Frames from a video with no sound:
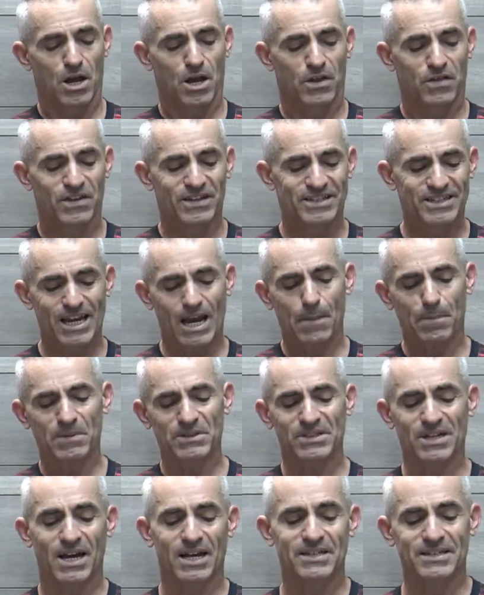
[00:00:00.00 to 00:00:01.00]
The sample
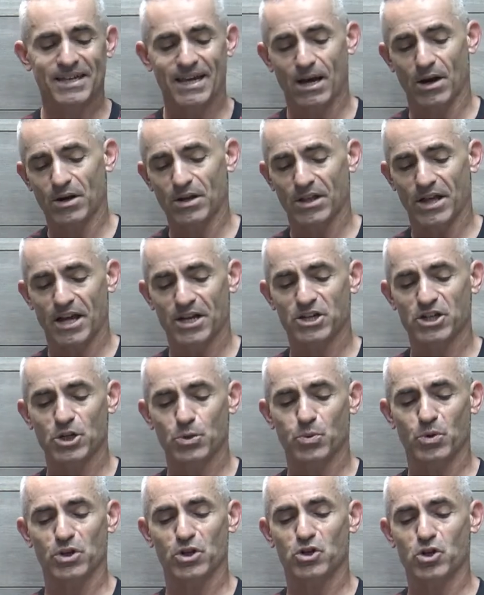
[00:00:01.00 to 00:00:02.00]
size calculations
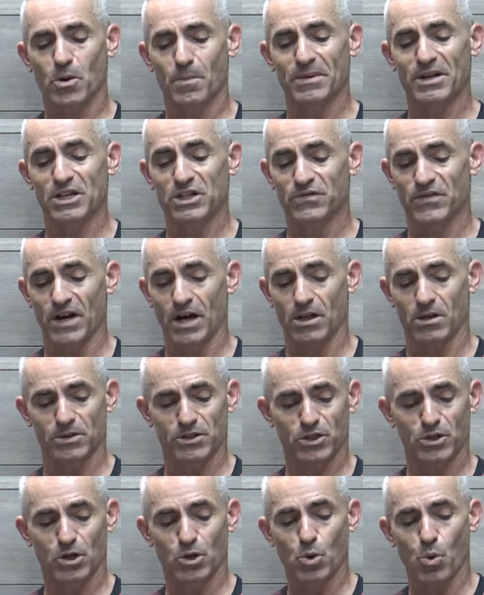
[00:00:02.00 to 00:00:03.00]
were determined as
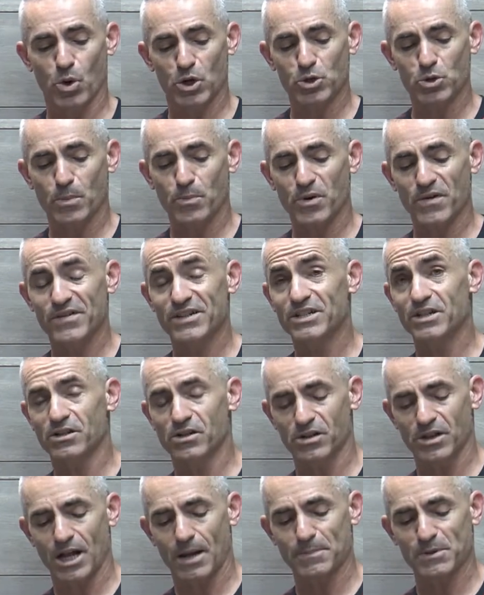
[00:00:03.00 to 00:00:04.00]
follows. According to our previous
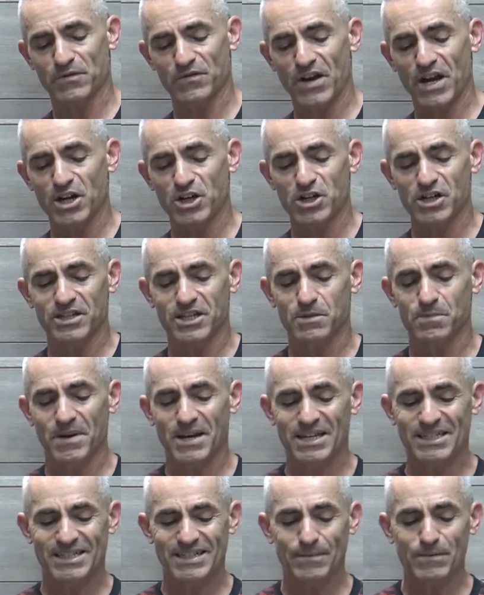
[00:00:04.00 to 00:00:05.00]
clinical observations, as many
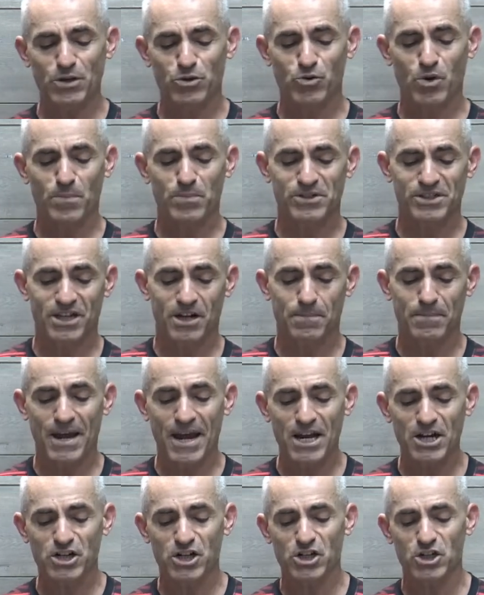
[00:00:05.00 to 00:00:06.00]
as 73% of
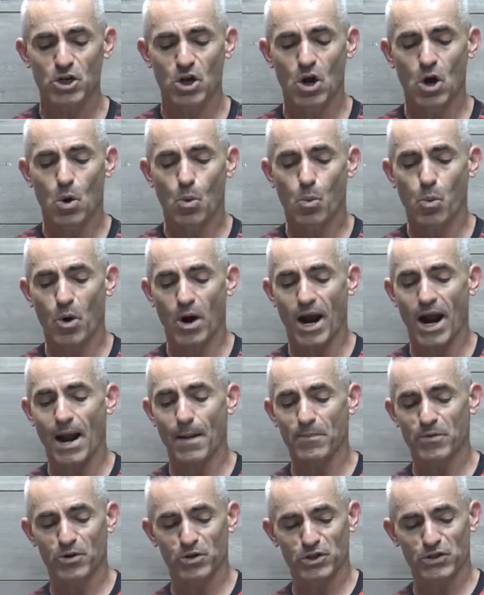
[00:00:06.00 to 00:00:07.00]
patients were
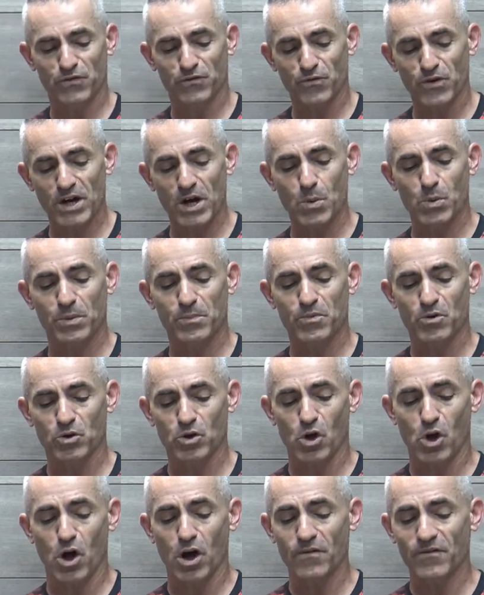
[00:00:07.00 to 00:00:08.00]
aphthous free with
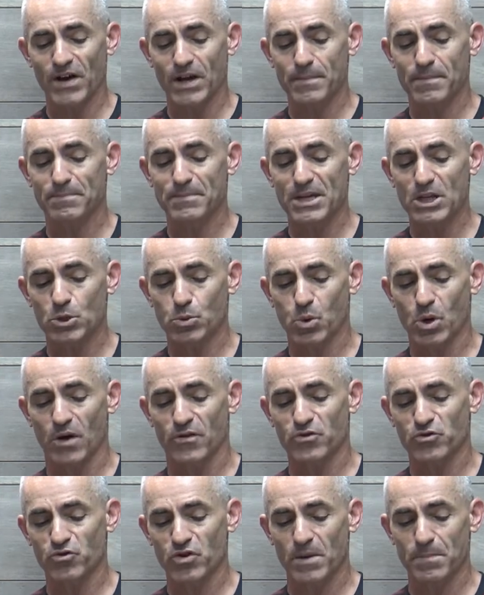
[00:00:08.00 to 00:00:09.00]
prolonged vitamin
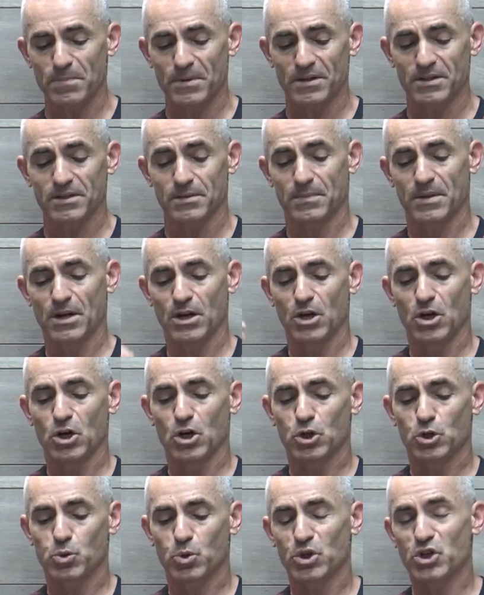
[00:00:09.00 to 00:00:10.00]
B12 treatment
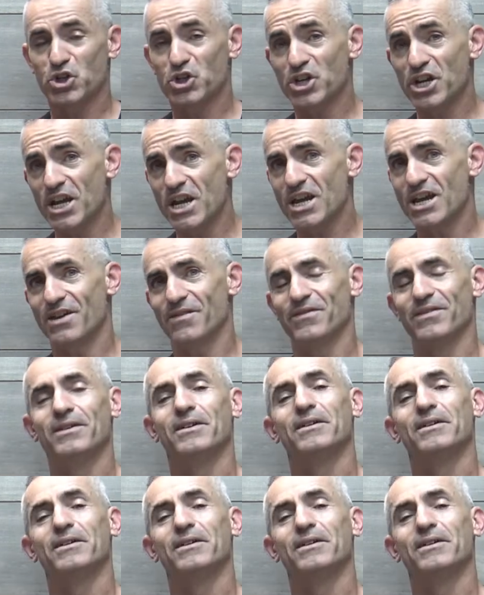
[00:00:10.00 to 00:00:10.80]
to achieve,